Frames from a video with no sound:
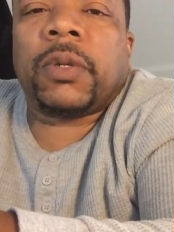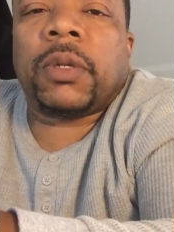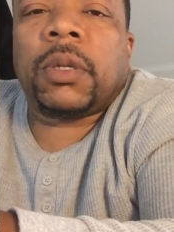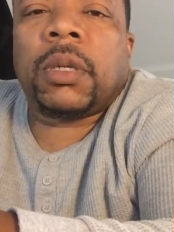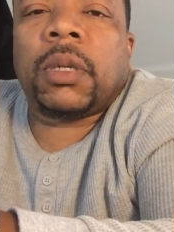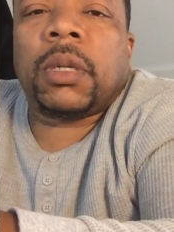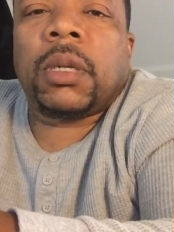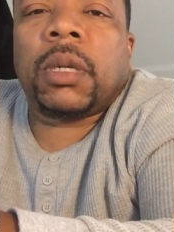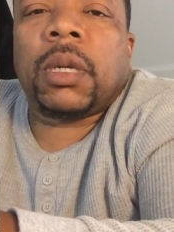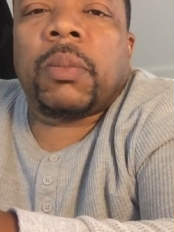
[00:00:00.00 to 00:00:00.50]
I'm
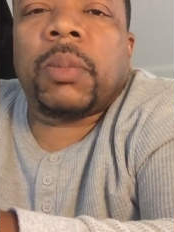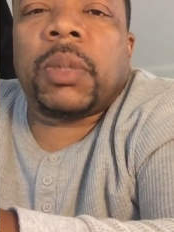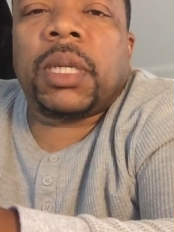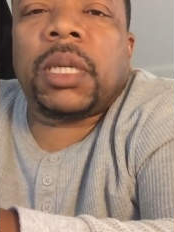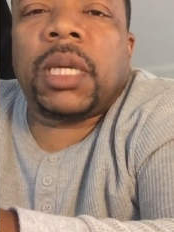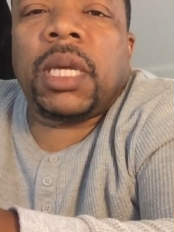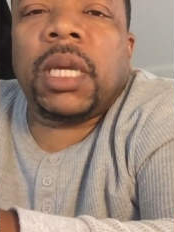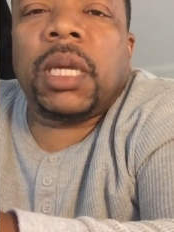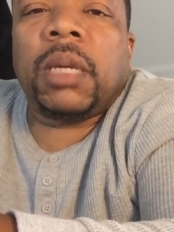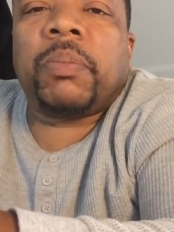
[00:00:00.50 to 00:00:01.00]
going to keep
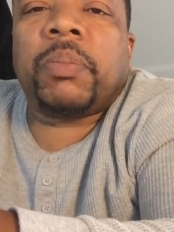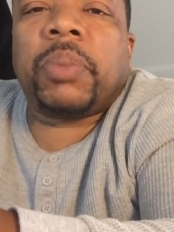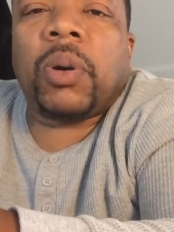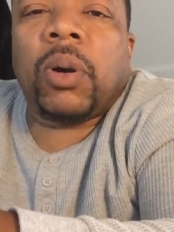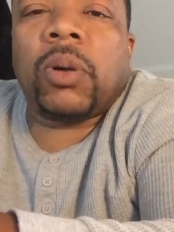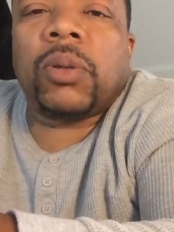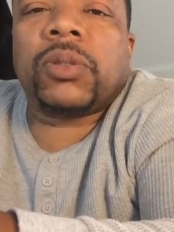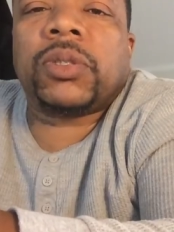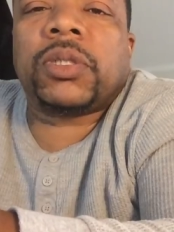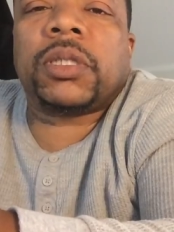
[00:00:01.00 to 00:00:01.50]

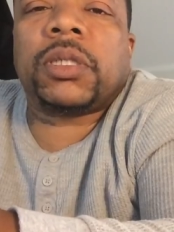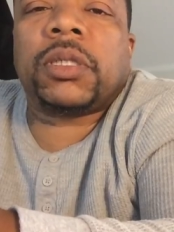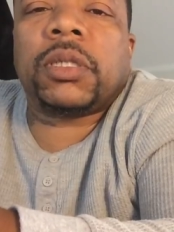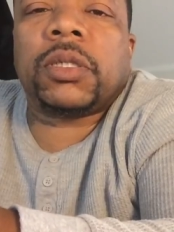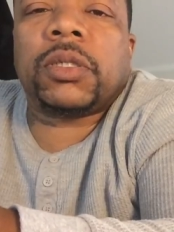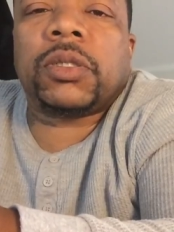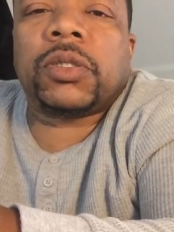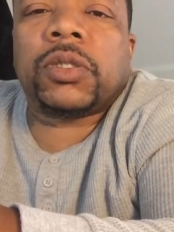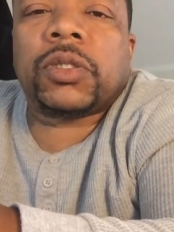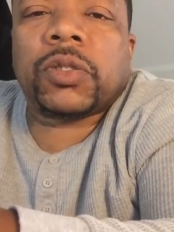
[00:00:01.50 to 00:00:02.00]
posting the
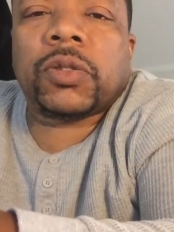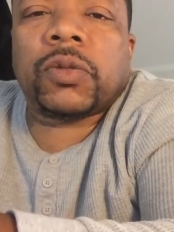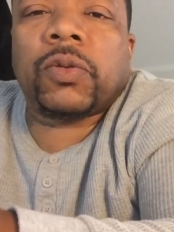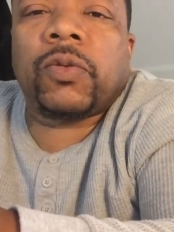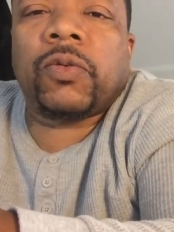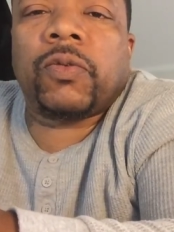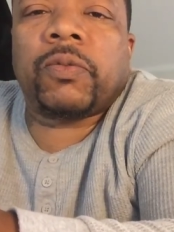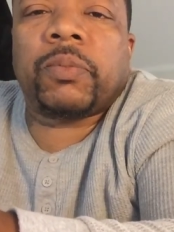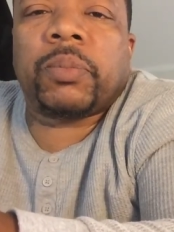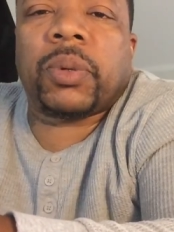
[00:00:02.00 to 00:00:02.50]
truth,
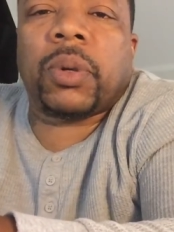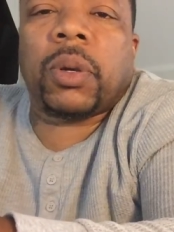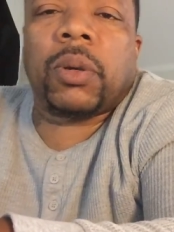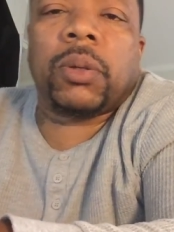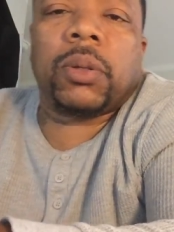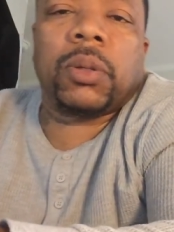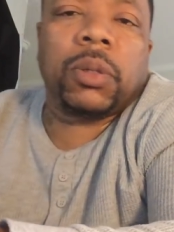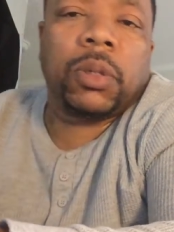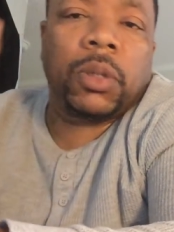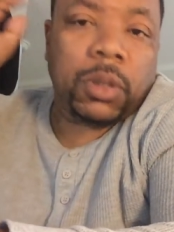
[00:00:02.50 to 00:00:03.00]
bro.
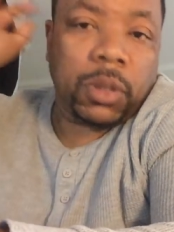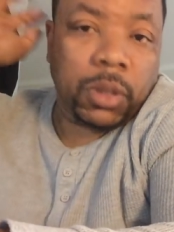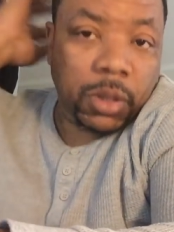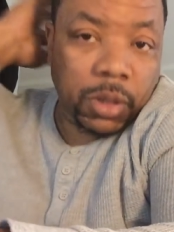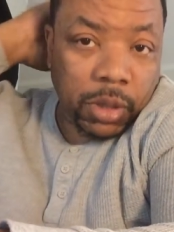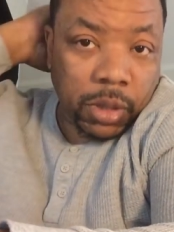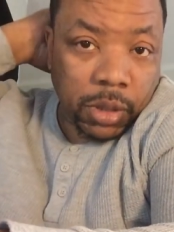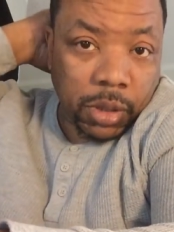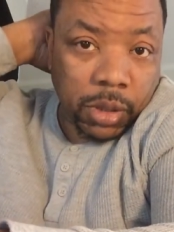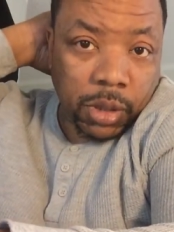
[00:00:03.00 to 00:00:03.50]

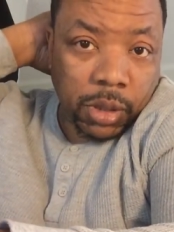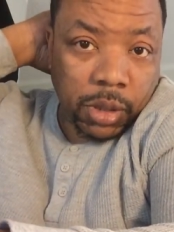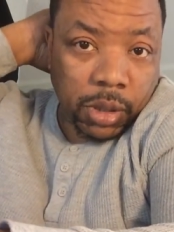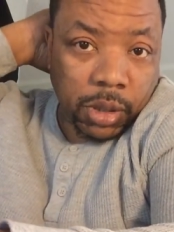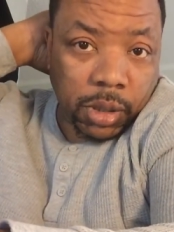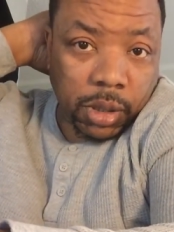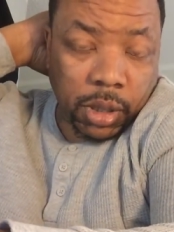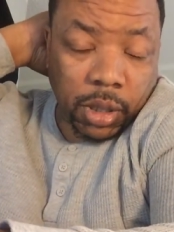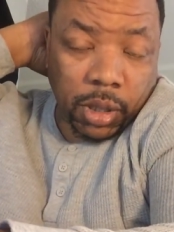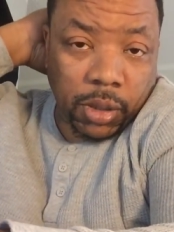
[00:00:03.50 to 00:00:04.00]
Yo.